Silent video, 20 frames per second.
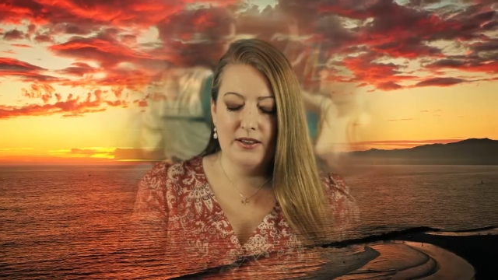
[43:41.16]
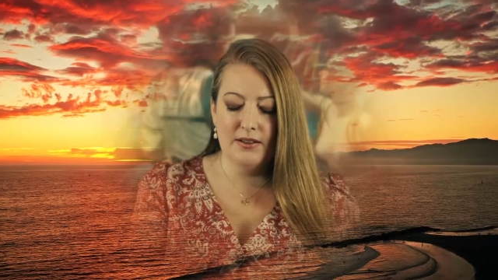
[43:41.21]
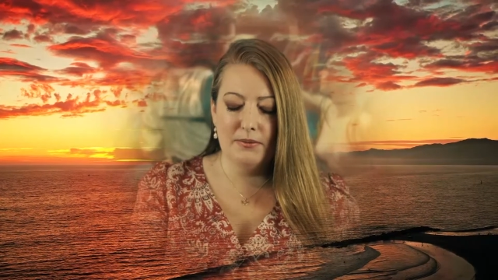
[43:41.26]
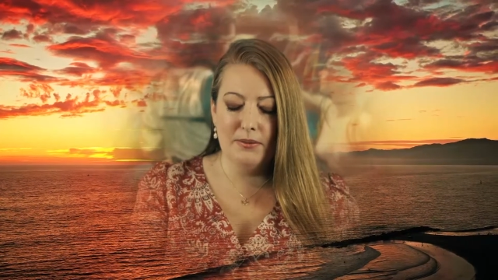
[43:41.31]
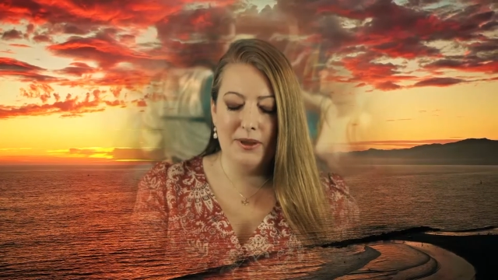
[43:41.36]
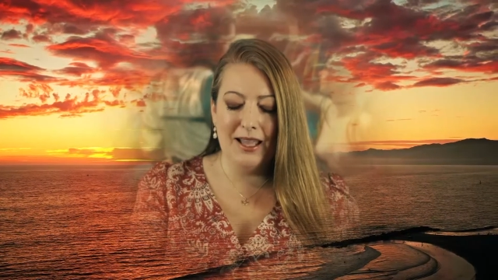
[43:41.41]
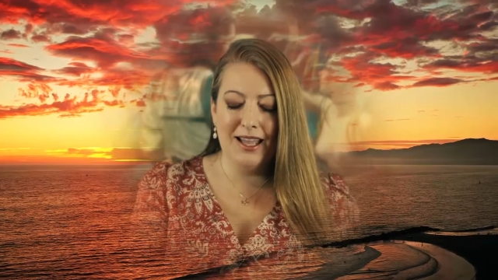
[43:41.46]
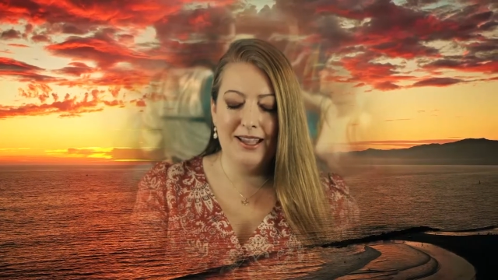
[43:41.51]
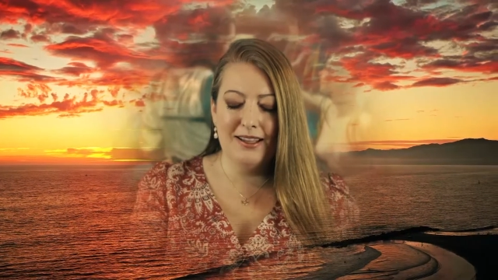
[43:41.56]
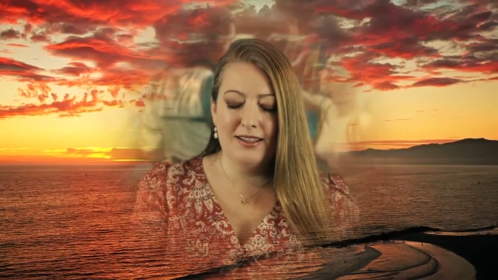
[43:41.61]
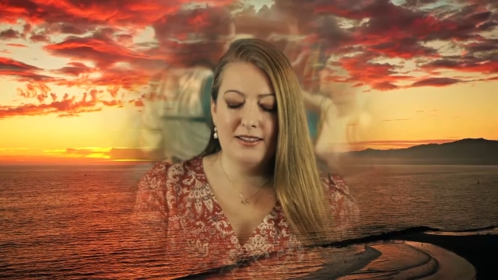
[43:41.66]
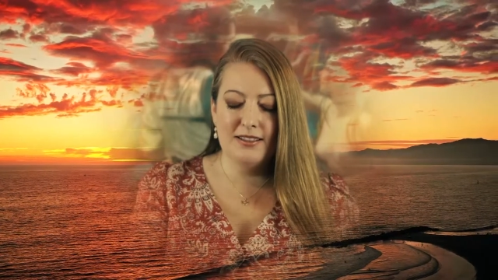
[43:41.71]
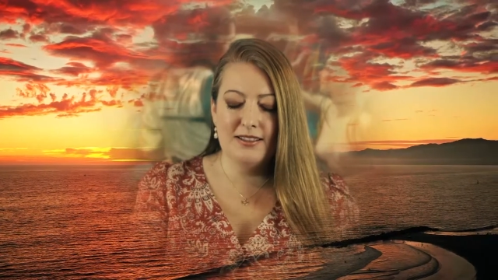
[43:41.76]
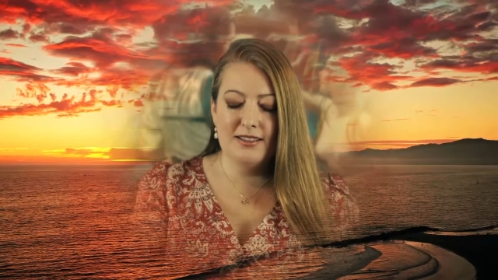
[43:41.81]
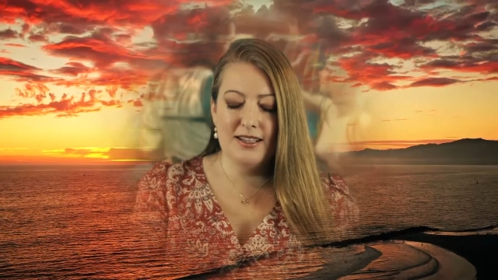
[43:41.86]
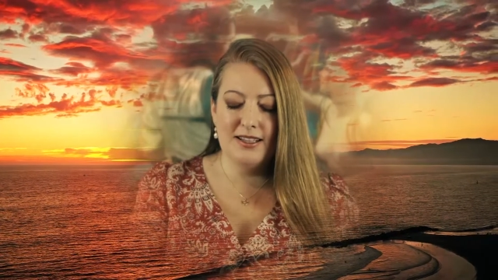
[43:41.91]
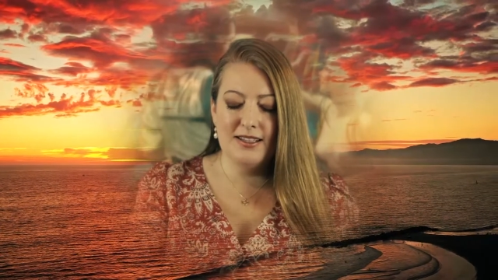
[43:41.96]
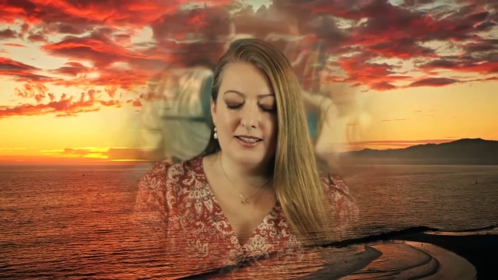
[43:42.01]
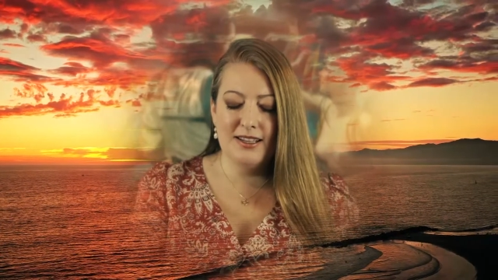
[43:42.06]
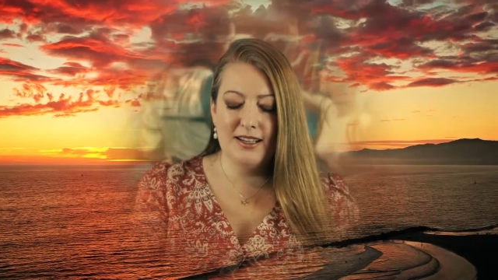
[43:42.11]
Back
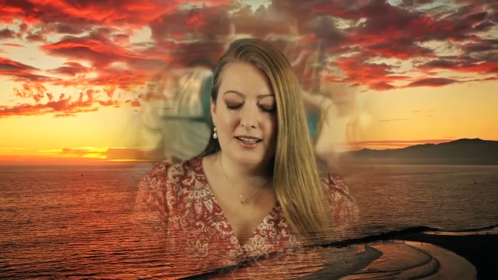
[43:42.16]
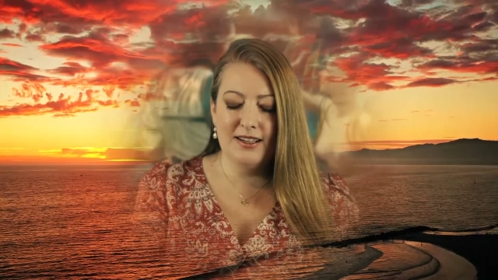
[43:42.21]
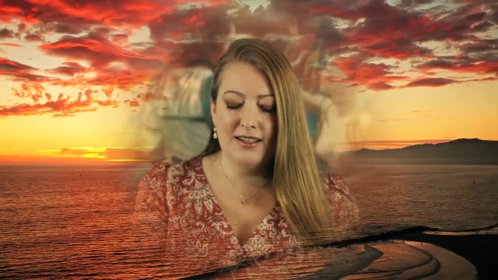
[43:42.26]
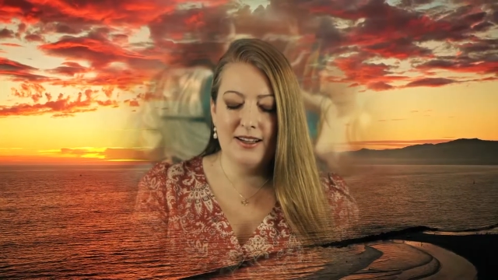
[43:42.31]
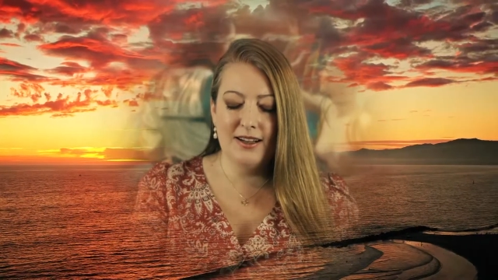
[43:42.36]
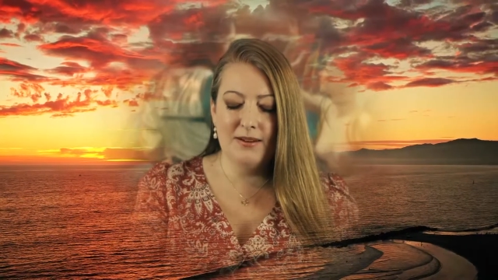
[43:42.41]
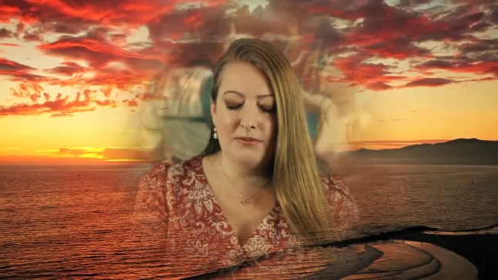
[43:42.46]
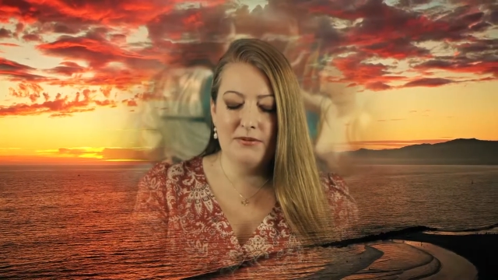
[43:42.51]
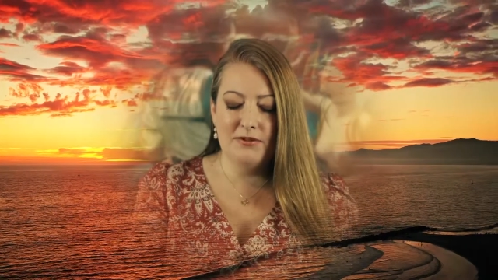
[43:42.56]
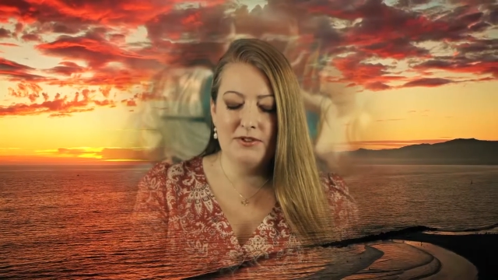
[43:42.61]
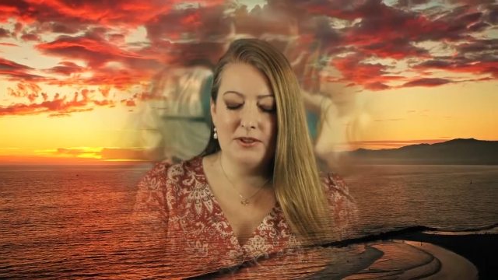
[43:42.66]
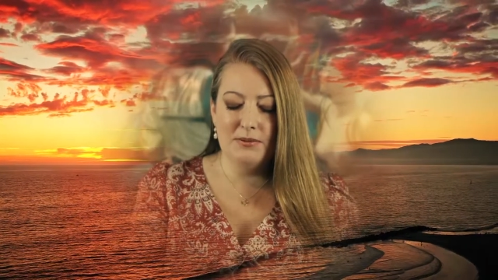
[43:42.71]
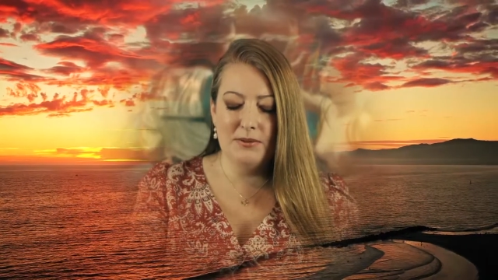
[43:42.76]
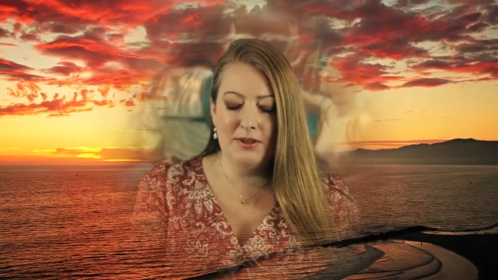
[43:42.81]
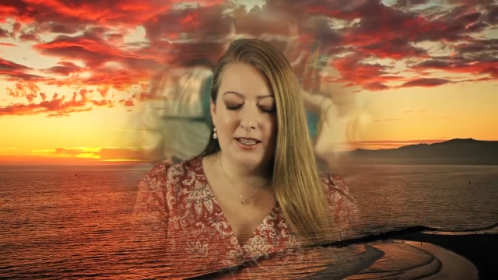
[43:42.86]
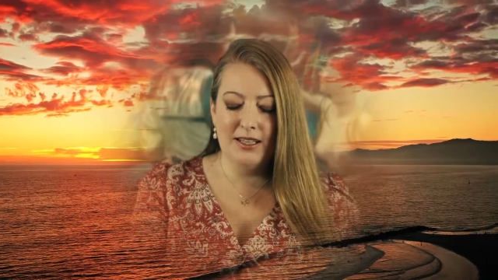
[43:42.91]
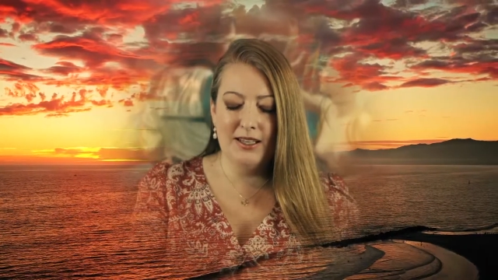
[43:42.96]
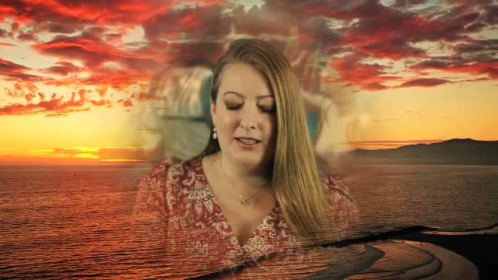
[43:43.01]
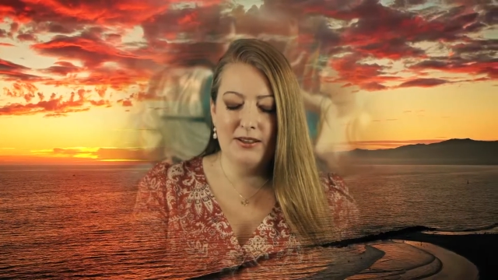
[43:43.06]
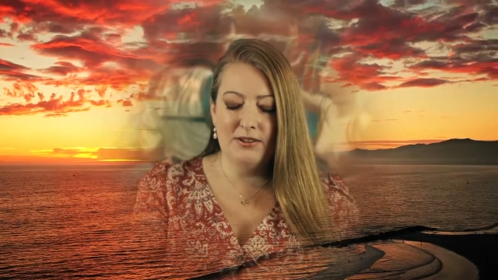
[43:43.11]
sitting
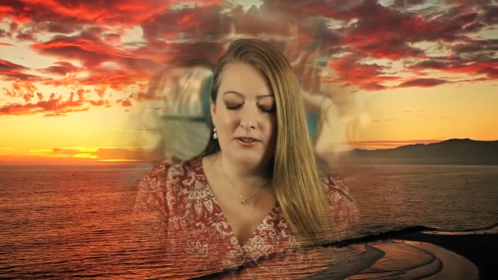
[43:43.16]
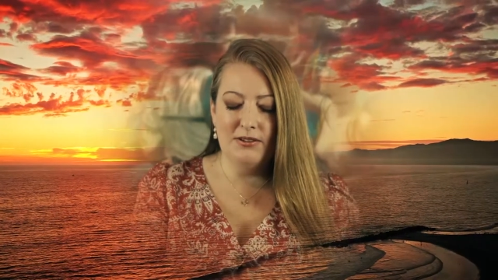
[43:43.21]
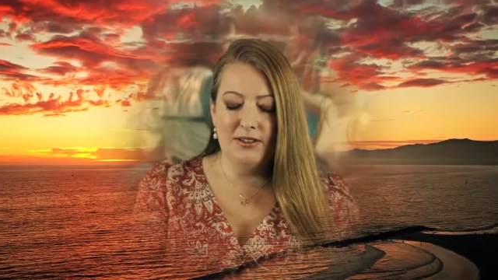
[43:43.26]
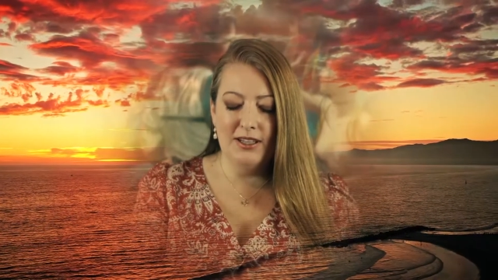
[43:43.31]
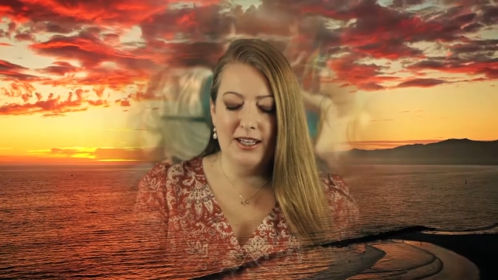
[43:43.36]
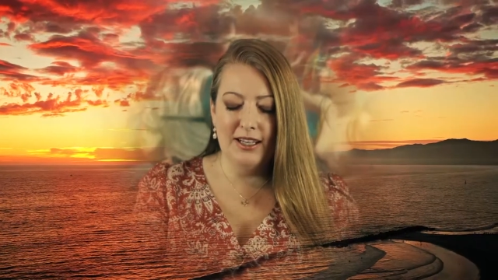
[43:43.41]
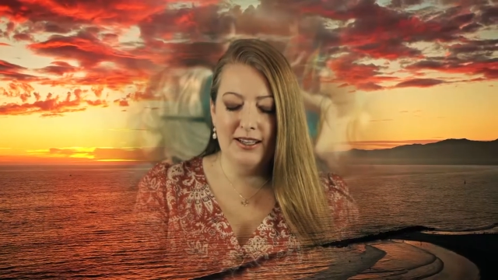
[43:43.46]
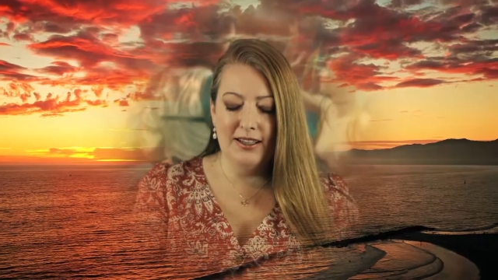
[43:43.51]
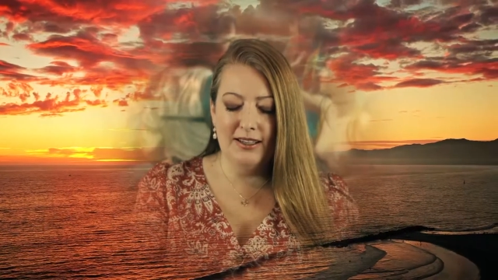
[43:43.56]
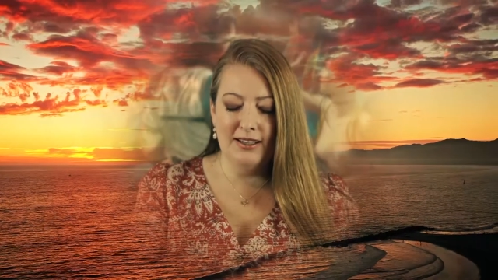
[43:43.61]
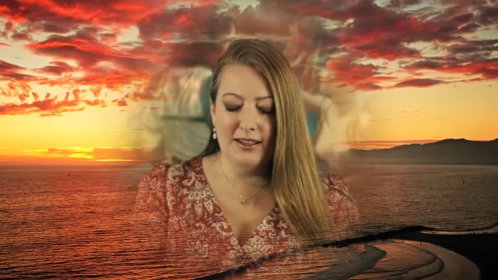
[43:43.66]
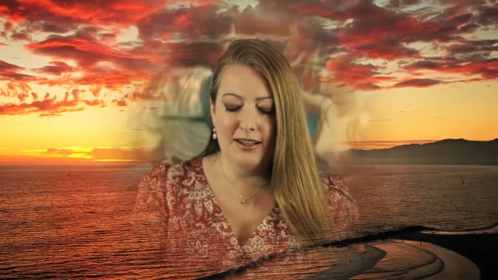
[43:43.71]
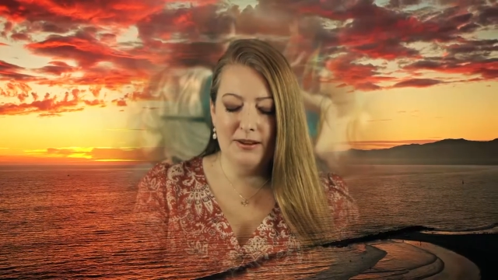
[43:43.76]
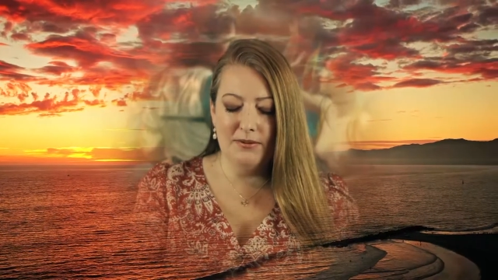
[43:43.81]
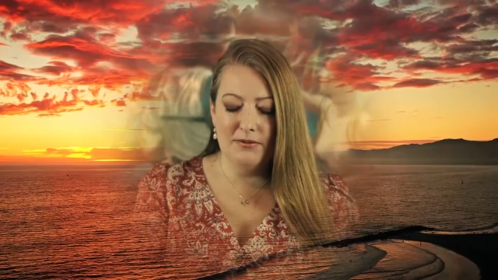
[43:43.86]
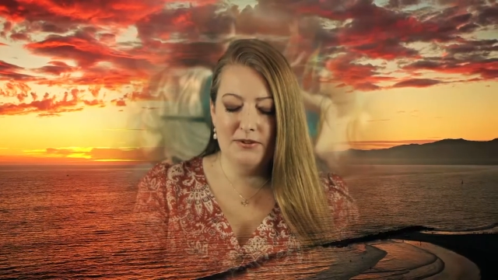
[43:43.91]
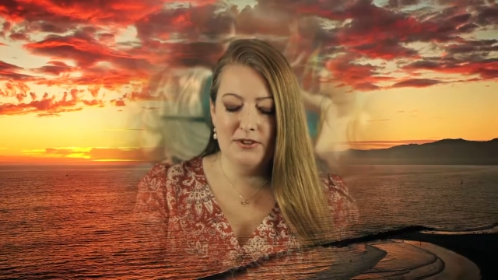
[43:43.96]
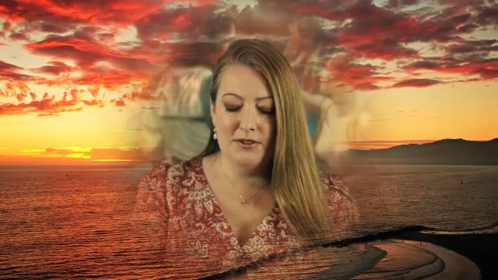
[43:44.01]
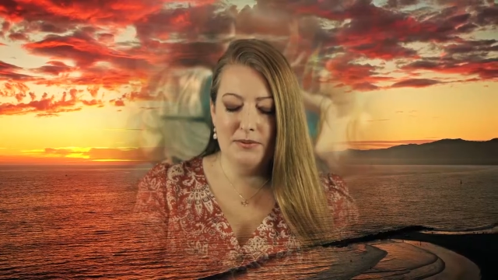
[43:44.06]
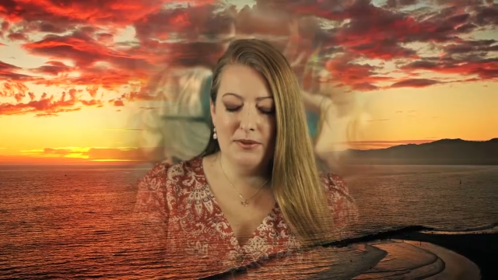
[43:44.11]
comfortably or laying
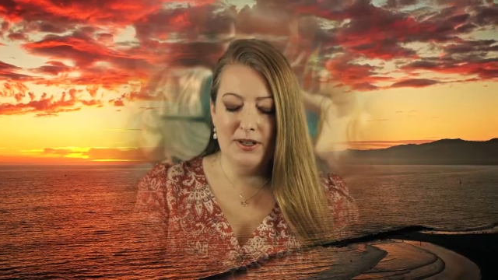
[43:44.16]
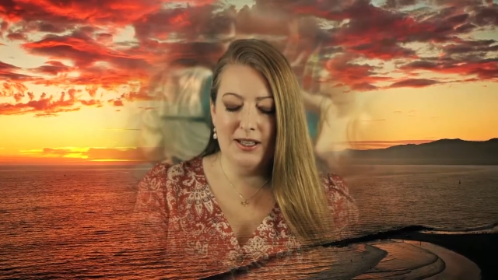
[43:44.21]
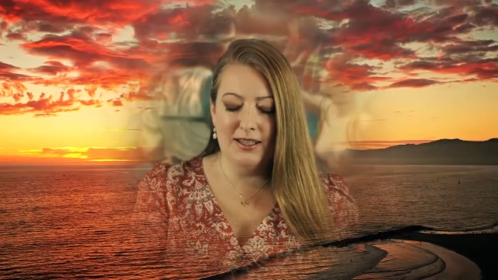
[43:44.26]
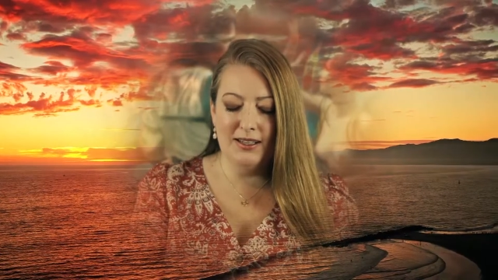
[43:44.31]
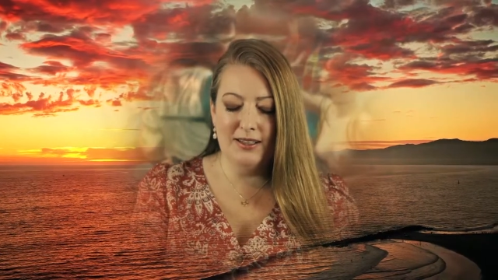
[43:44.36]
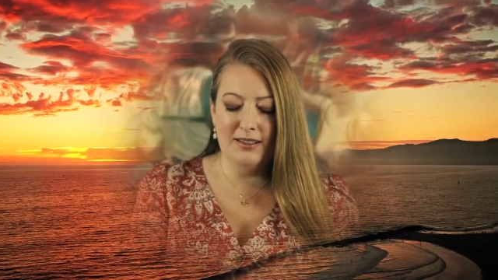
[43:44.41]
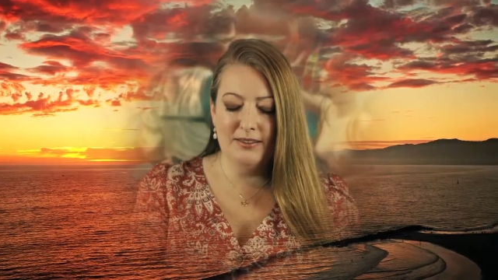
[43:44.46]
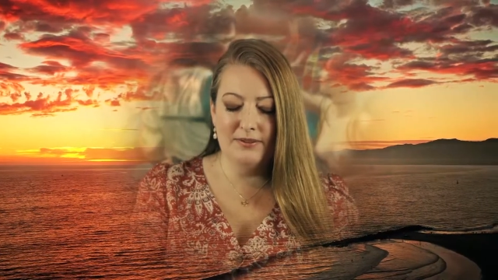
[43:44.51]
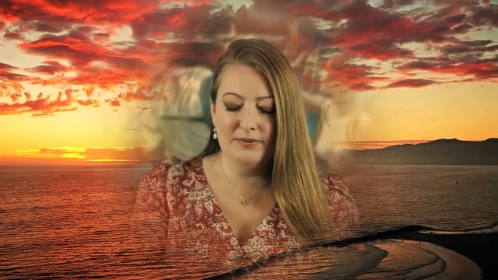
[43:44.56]
comfortably